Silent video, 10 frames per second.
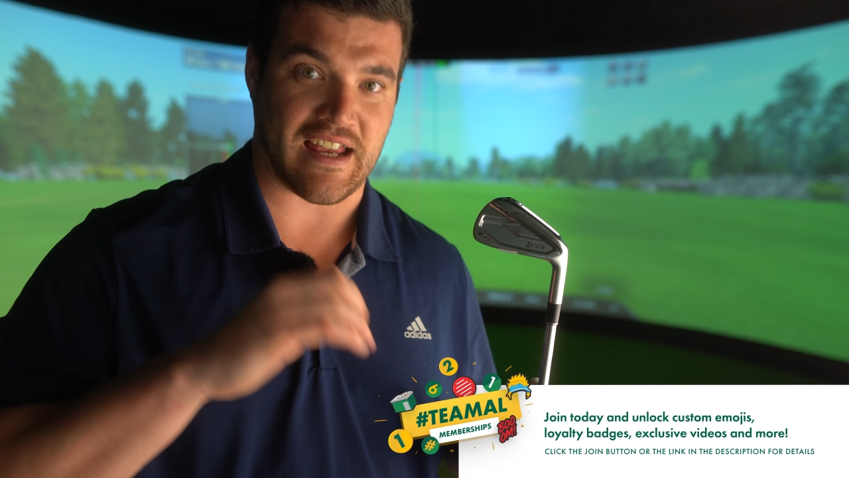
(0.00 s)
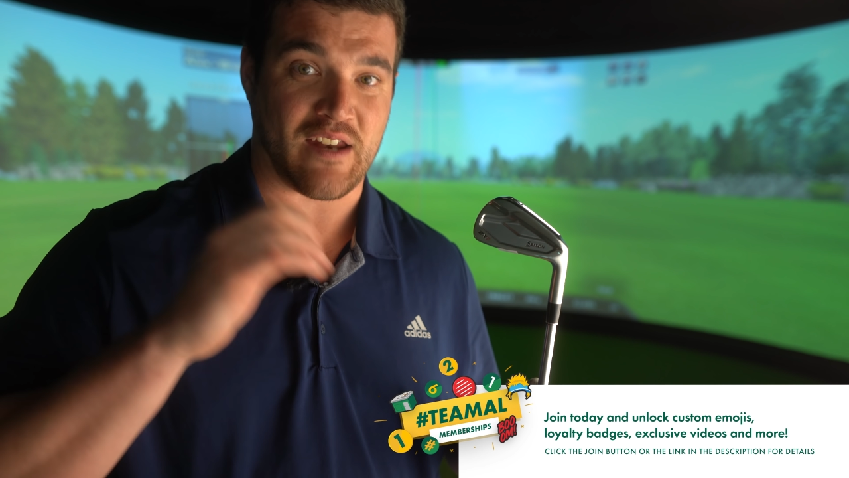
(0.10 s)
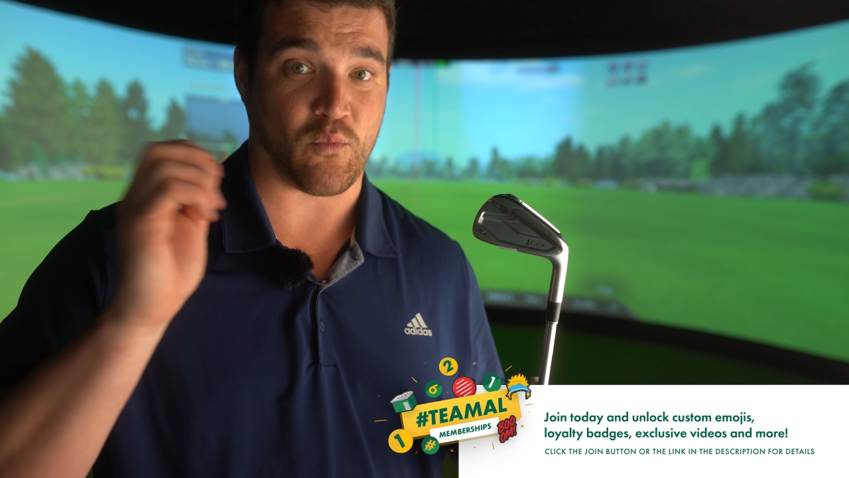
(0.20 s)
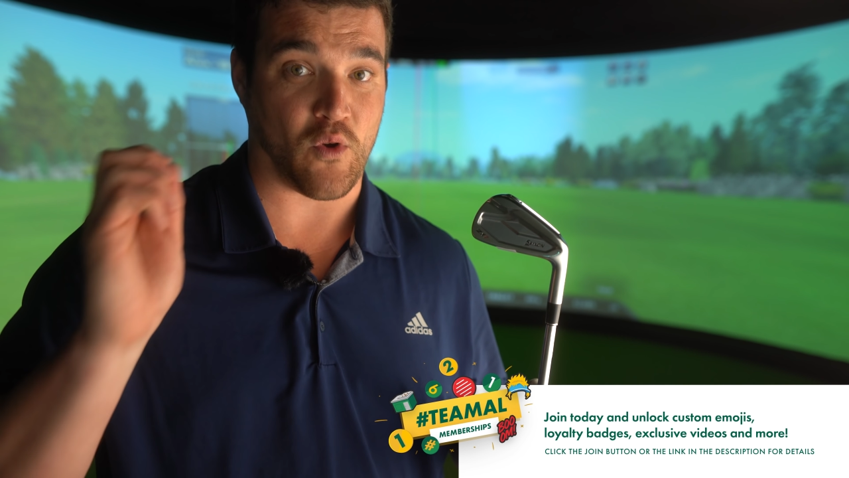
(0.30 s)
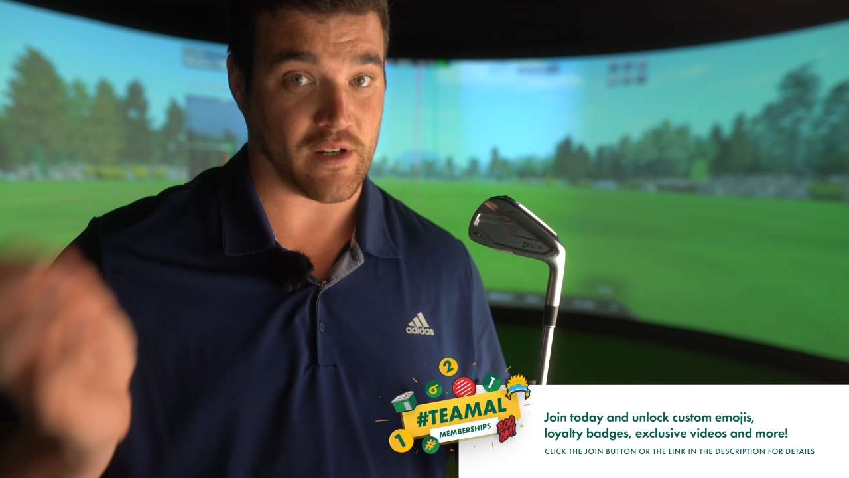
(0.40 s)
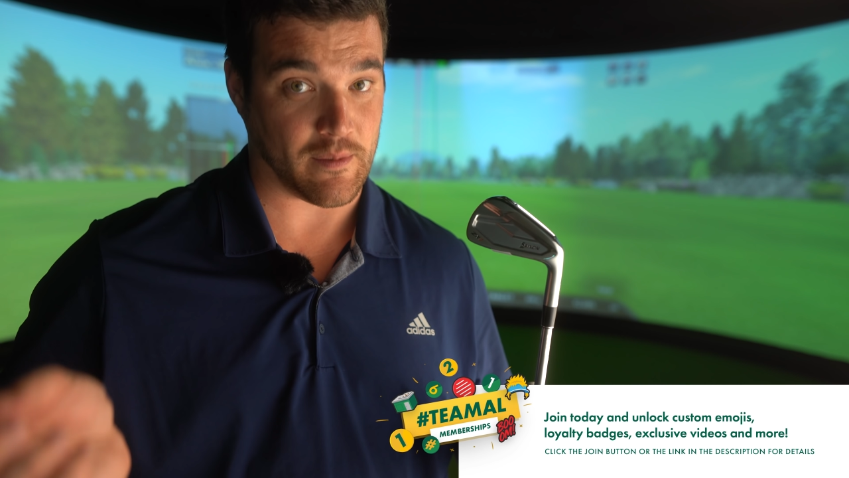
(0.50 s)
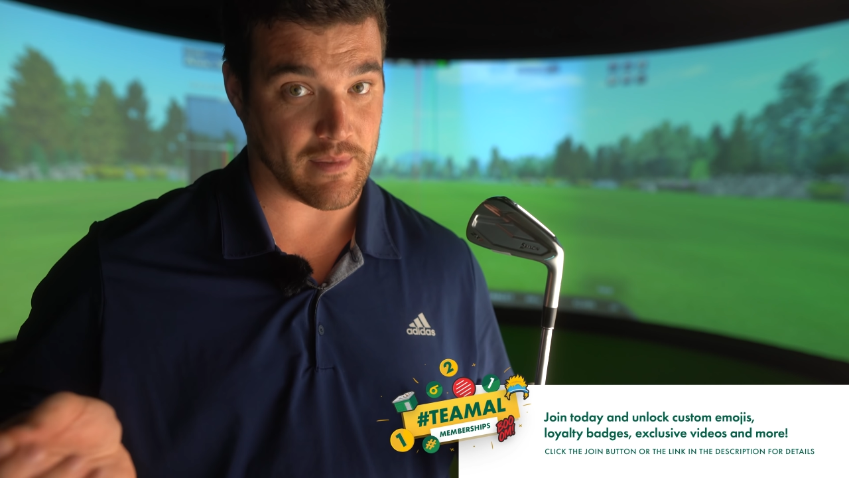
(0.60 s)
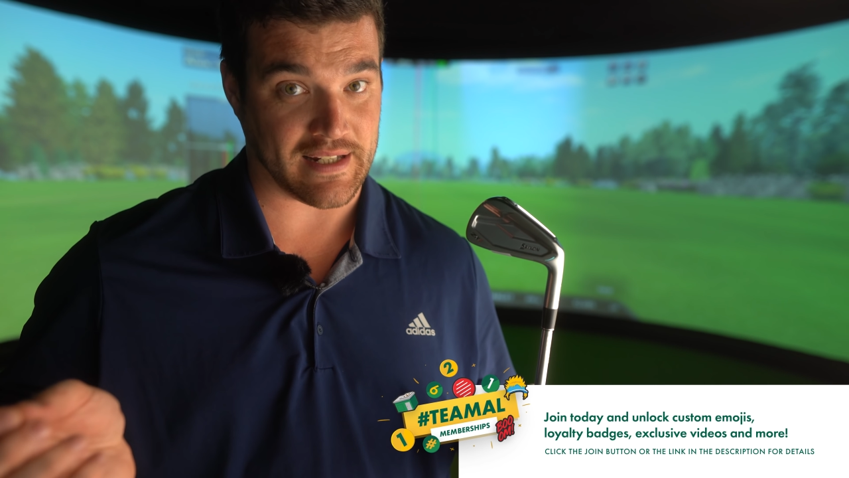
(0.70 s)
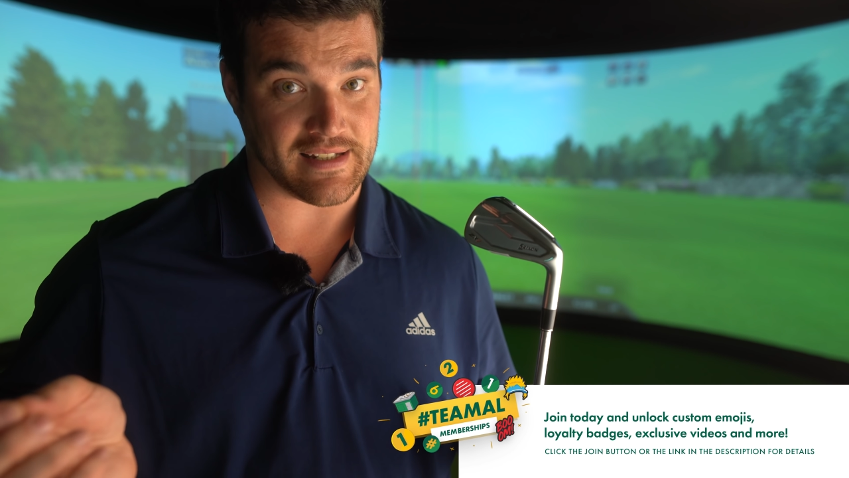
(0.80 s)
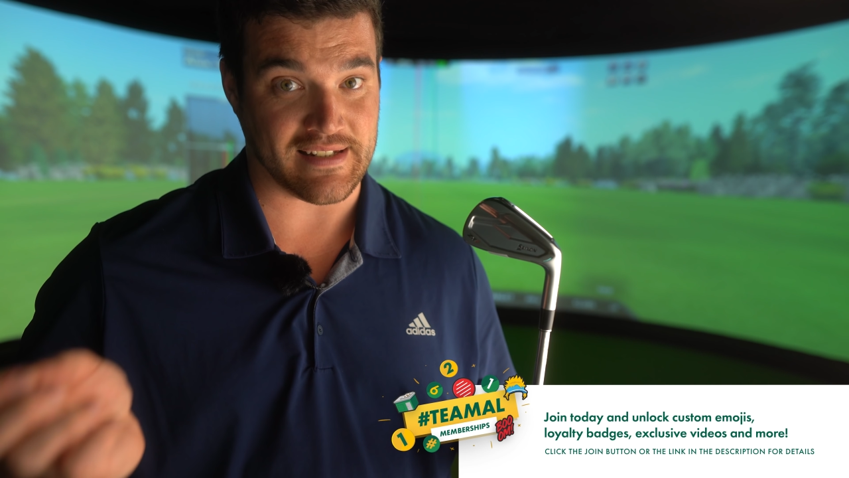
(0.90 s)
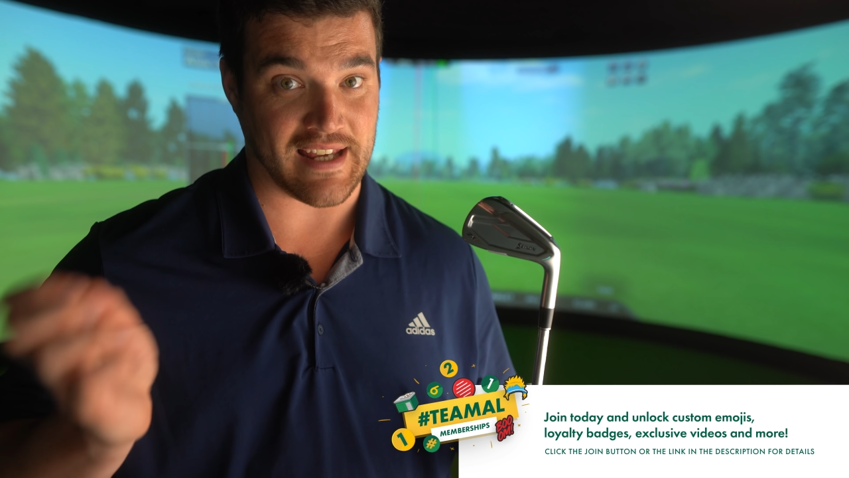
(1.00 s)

and workability